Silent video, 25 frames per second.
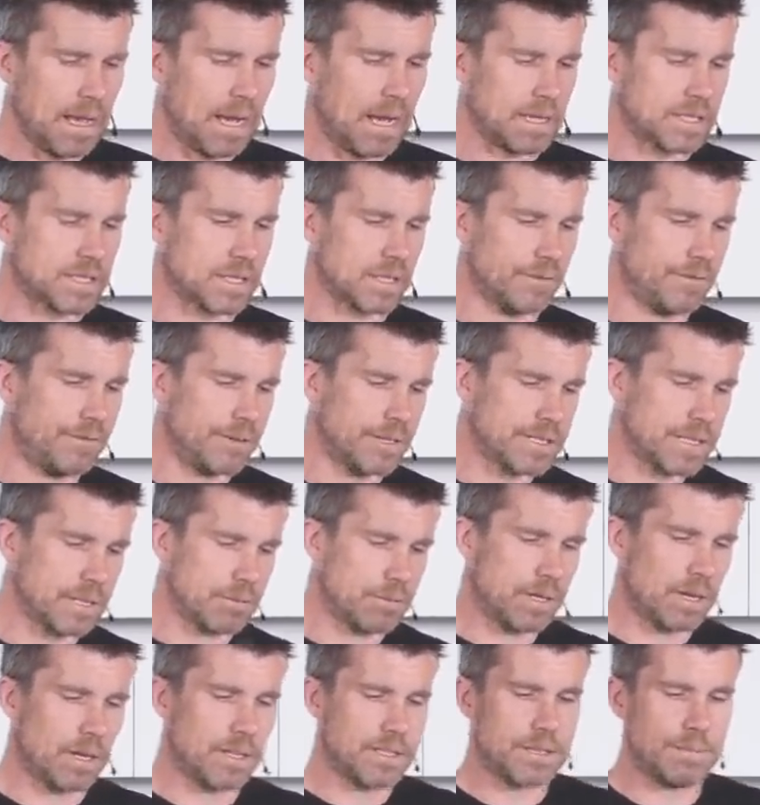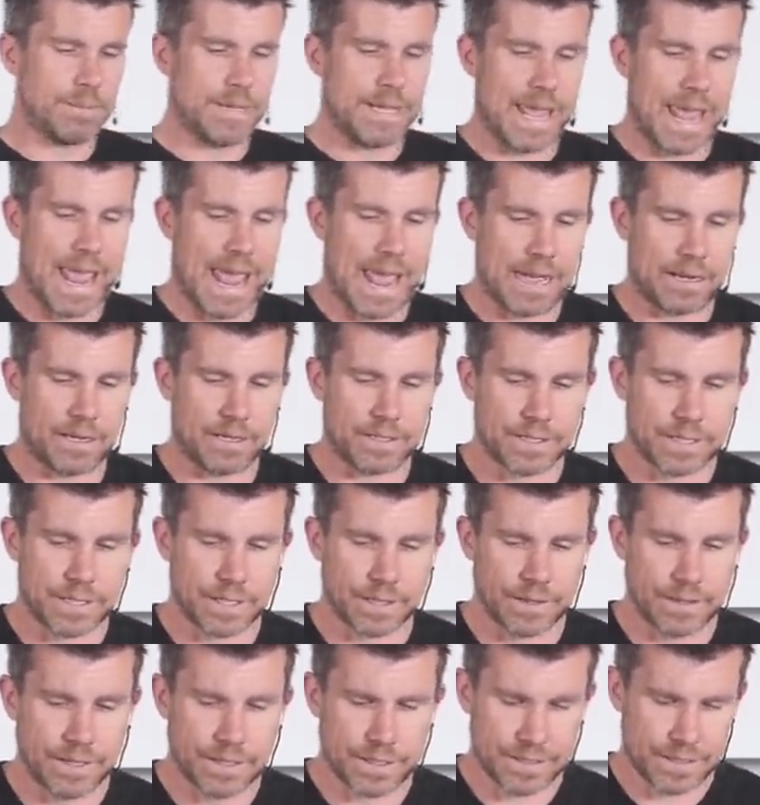So the first thing we're going to be adding to
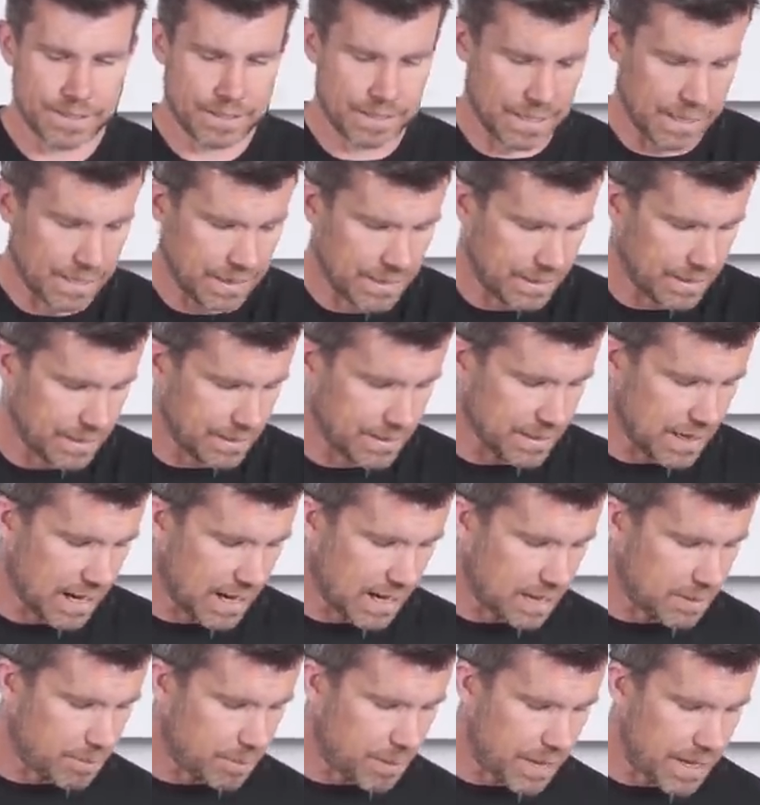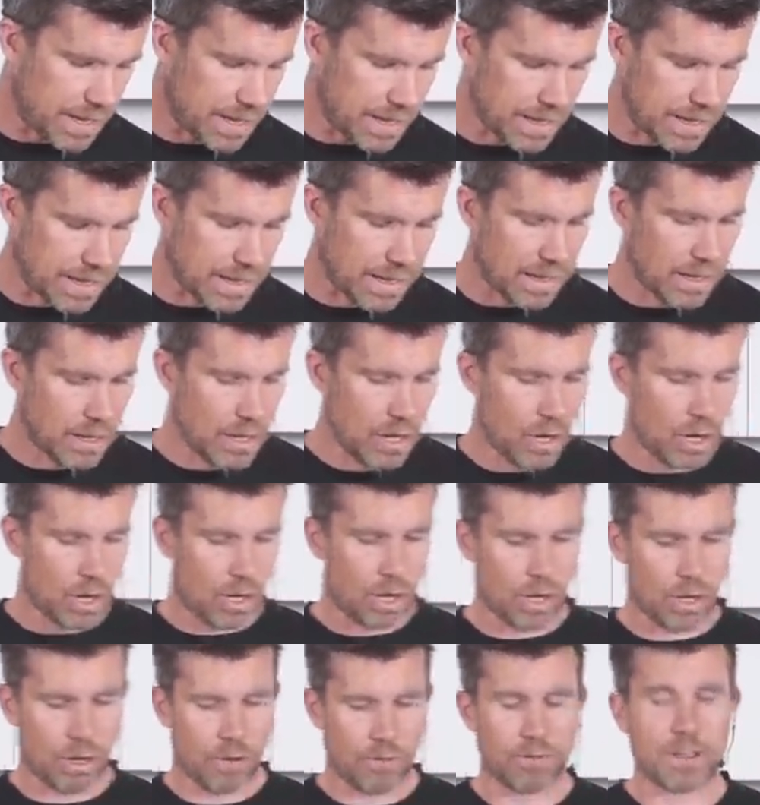this is a pair
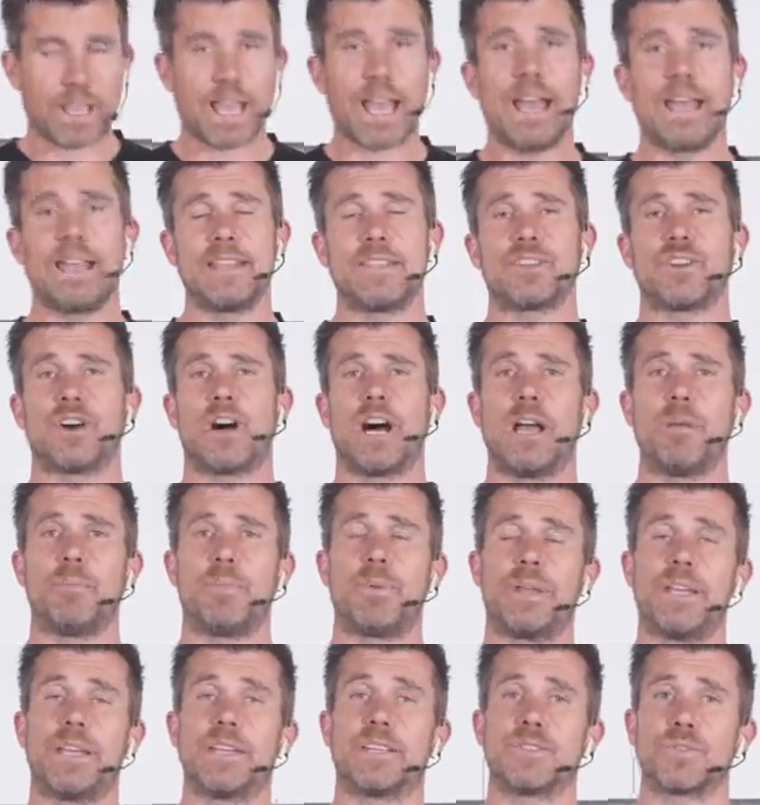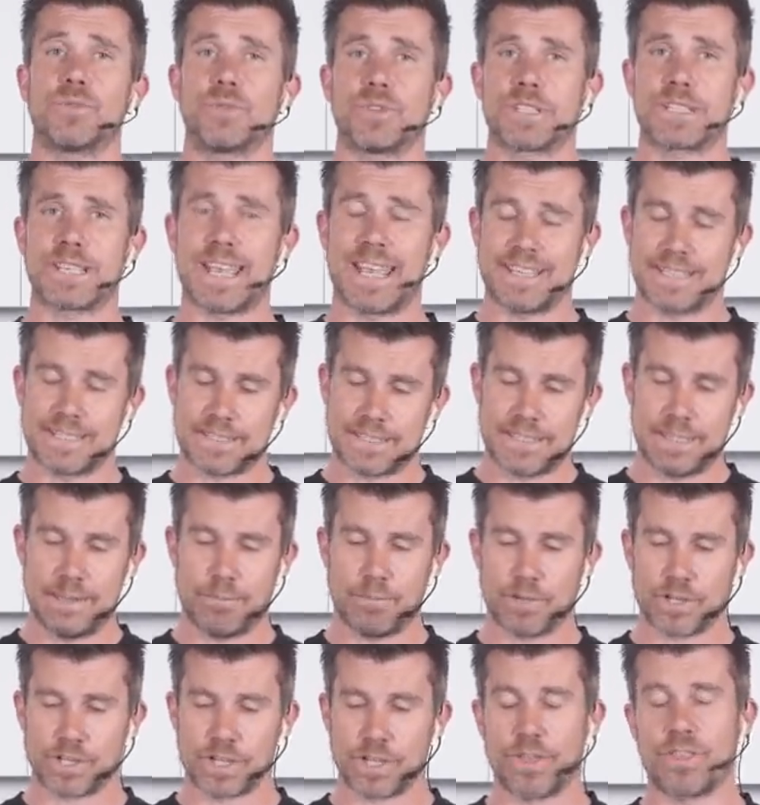of K type exhaust gas
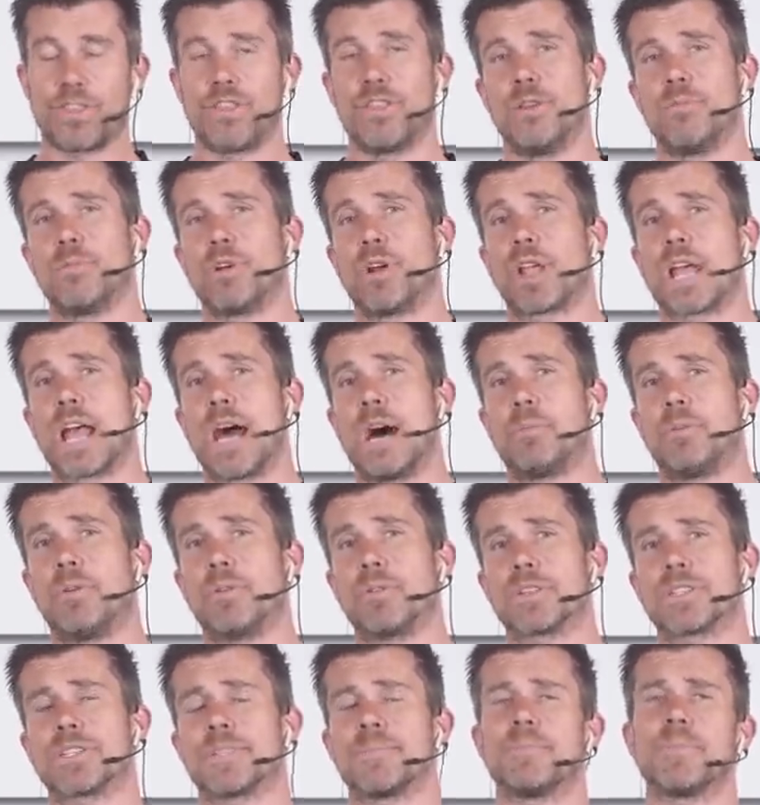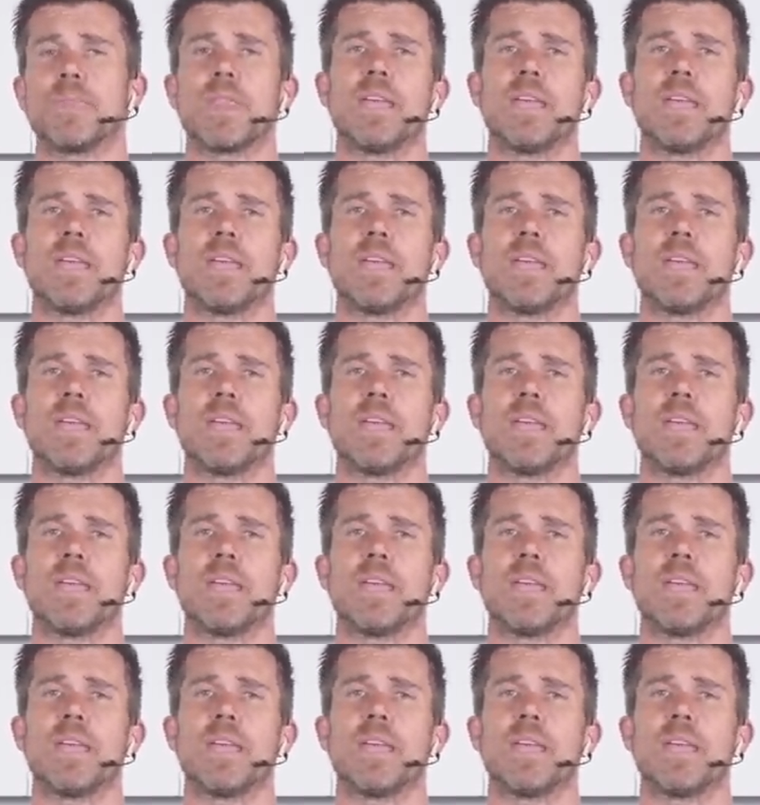temperature thermocouples.